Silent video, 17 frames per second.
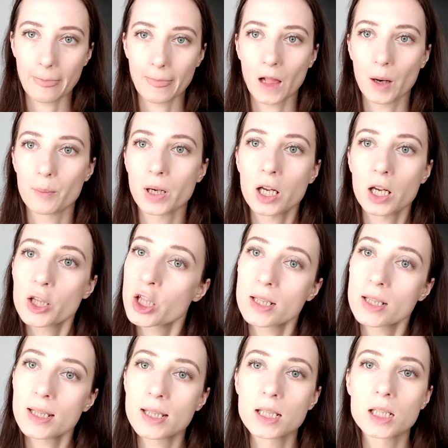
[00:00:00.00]

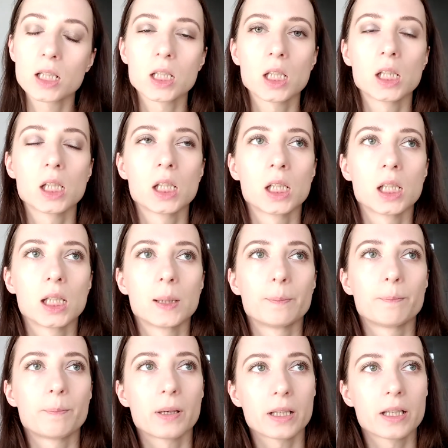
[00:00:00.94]
blushes,
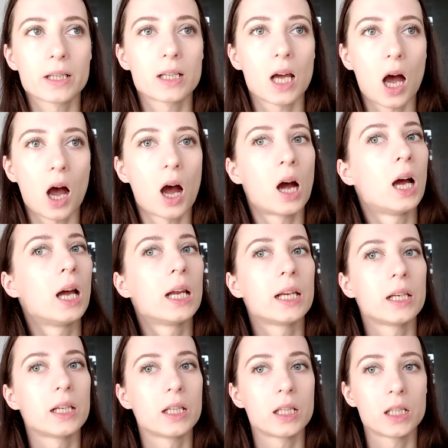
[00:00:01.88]
but
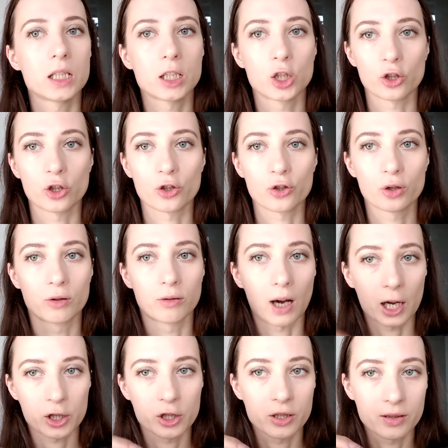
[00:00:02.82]
I just
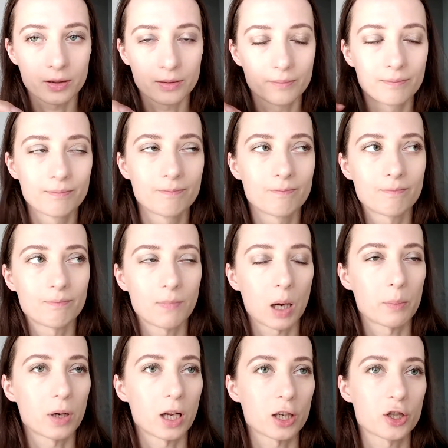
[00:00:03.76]
crashed my
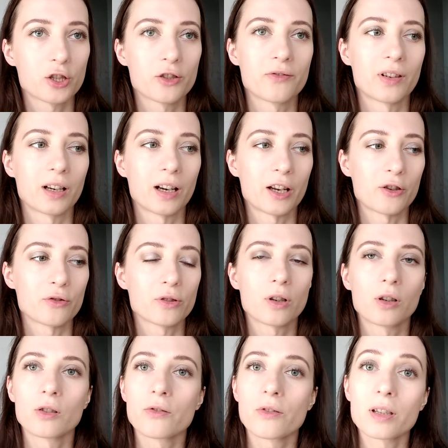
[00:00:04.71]
blush that I use
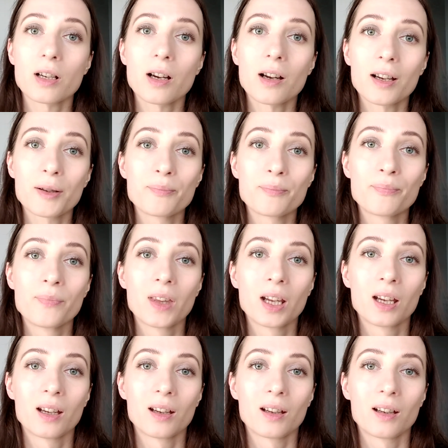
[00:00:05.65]
all the time.
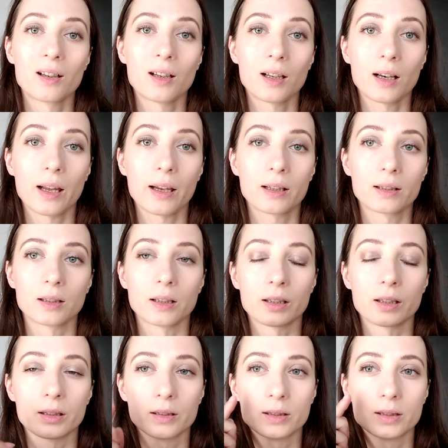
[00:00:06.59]
I like
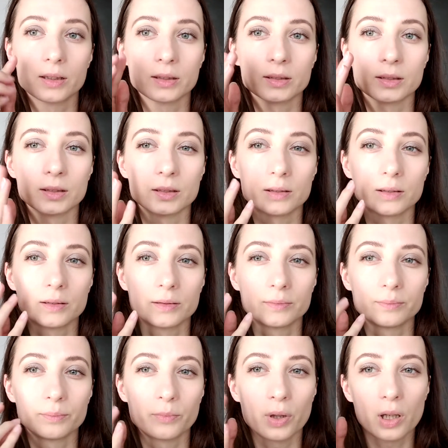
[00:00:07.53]

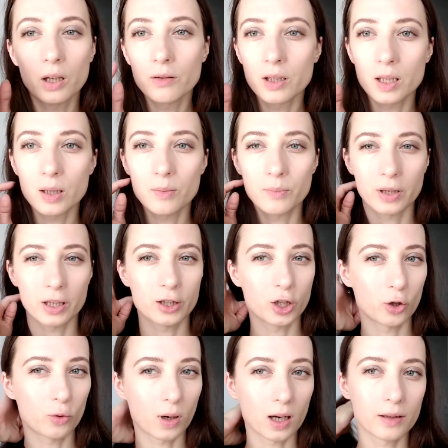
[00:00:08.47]
brownie,
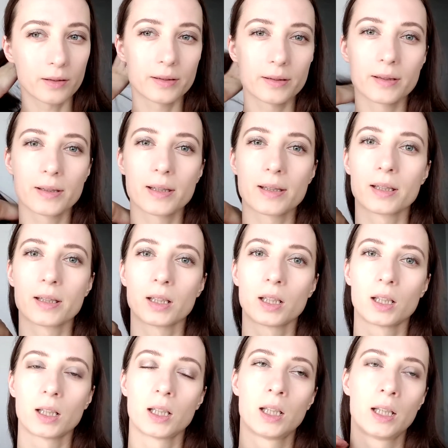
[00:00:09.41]
peachy ones,
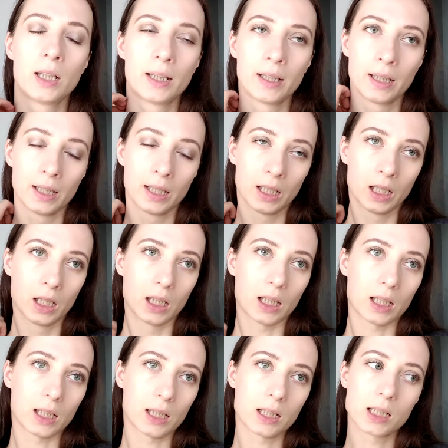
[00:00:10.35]

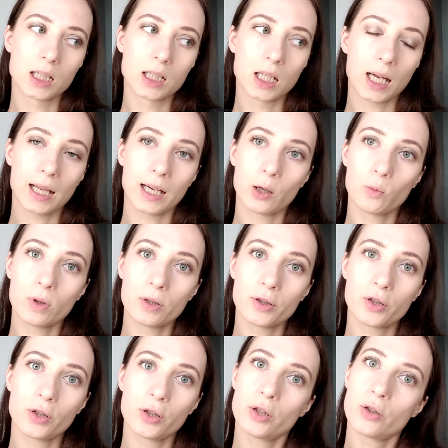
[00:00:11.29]
and I want
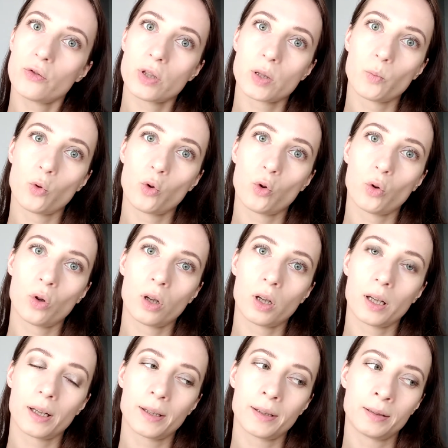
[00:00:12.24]
to use
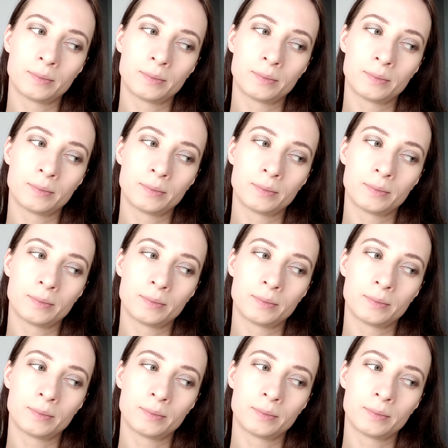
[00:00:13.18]
more